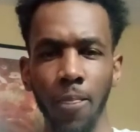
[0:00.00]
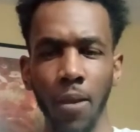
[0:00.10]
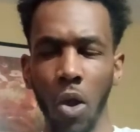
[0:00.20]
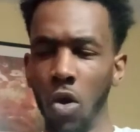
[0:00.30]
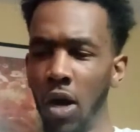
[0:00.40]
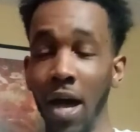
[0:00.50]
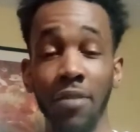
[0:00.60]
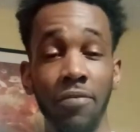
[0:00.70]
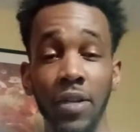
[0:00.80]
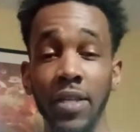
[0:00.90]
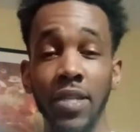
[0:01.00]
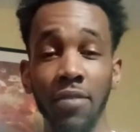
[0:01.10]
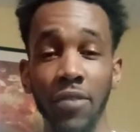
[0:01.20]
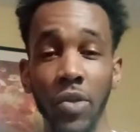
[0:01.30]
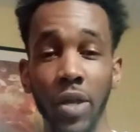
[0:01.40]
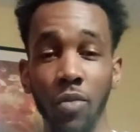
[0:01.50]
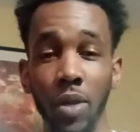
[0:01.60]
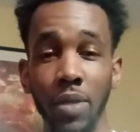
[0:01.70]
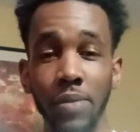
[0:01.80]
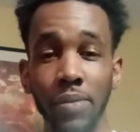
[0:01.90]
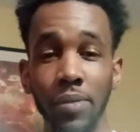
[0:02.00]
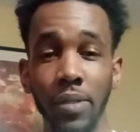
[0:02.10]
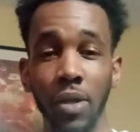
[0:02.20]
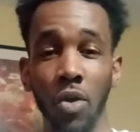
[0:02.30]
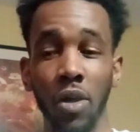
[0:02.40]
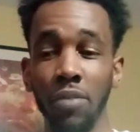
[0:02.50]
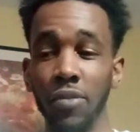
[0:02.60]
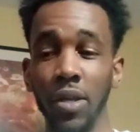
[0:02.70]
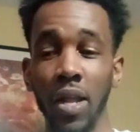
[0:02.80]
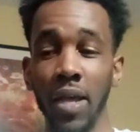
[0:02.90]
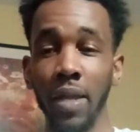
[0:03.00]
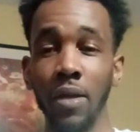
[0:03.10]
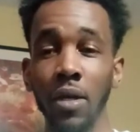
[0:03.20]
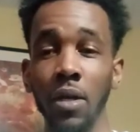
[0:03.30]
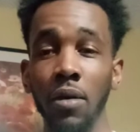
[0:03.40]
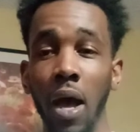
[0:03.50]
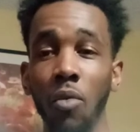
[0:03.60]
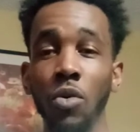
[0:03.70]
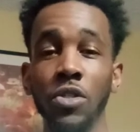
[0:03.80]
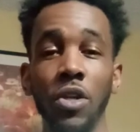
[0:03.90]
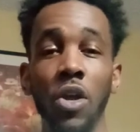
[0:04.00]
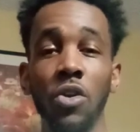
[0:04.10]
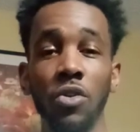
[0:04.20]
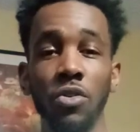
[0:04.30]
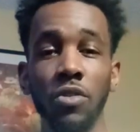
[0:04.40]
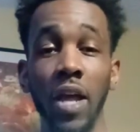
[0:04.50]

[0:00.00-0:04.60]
Or at least I feel that way. Or I feel like I wasn't heard.